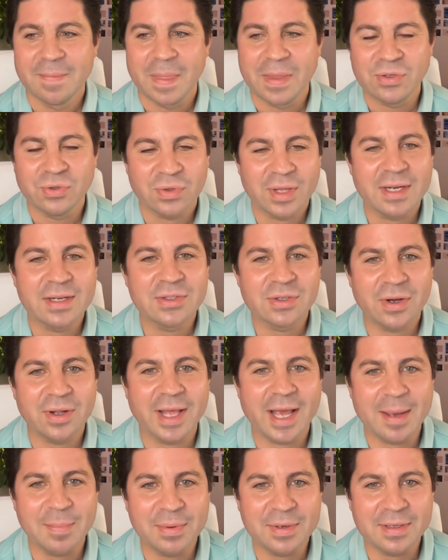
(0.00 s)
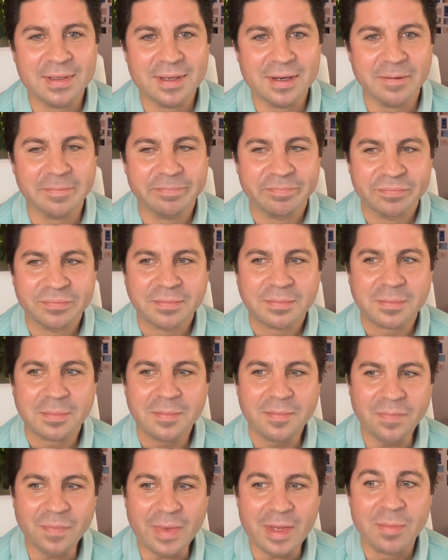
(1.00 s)
So that is all happening there.
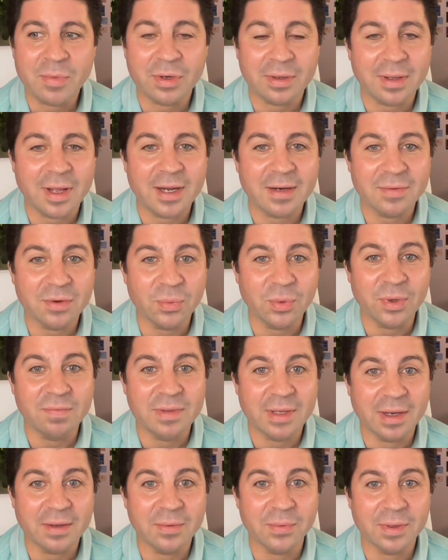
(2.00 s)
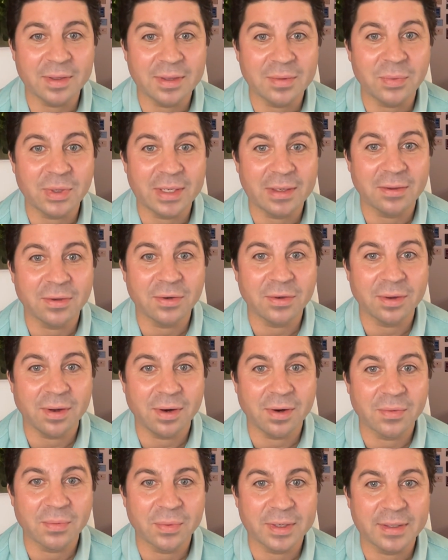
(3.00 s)
But a lot of it we've dealt with and we had to learn the
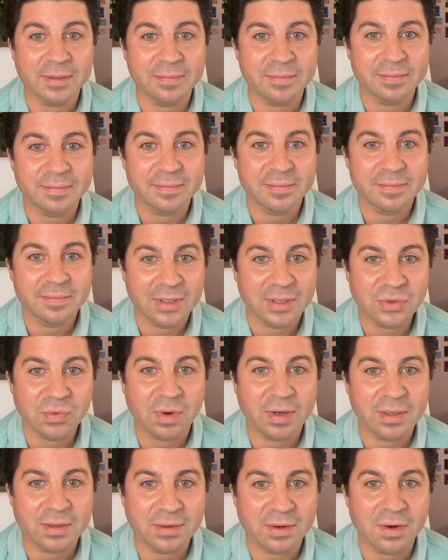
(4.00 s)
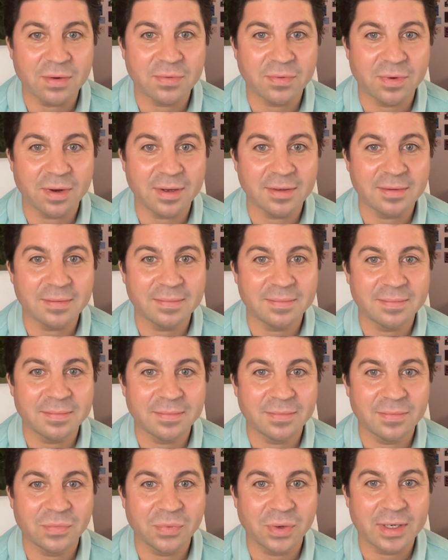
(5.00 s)
hard way is credit card fraud,
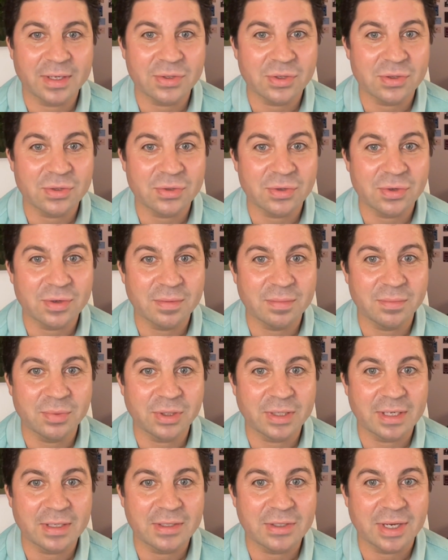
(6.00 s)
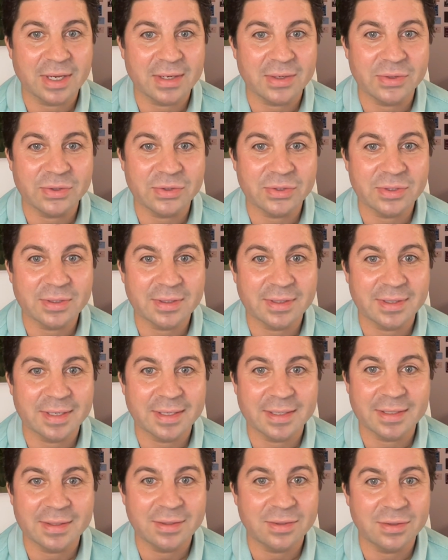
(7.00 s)
right? Because there's certain booking channels
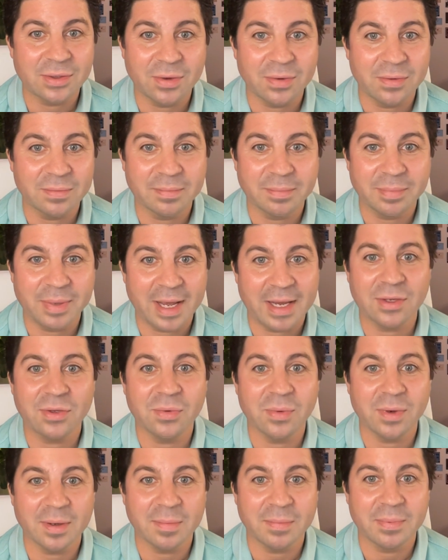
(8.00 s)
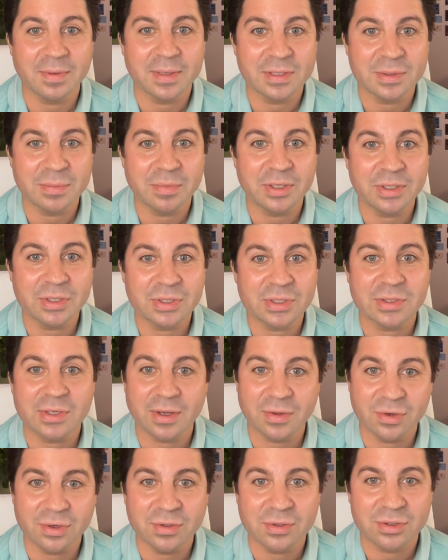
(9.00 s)
that don't back you up as much as
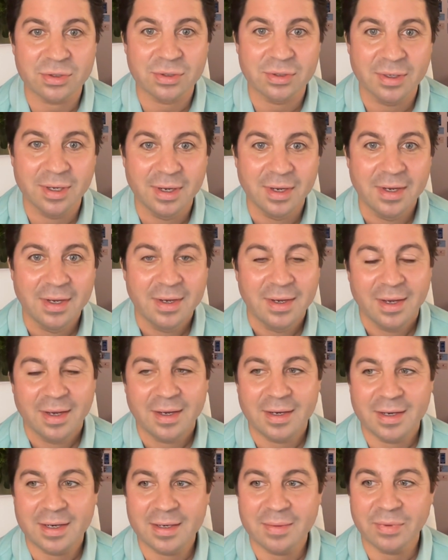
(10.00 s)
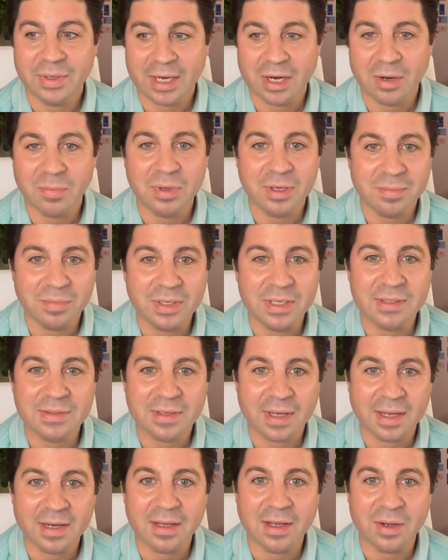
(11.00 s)
others. Like Airbnb is
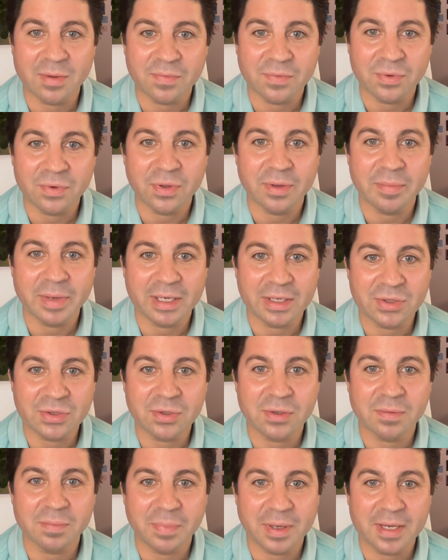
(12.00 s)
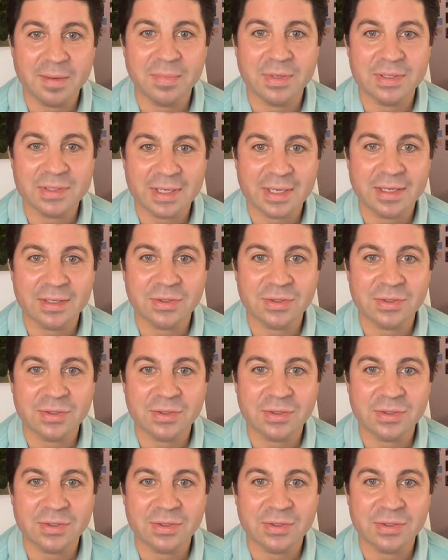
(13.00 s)
kind of helpful in making sure payments getting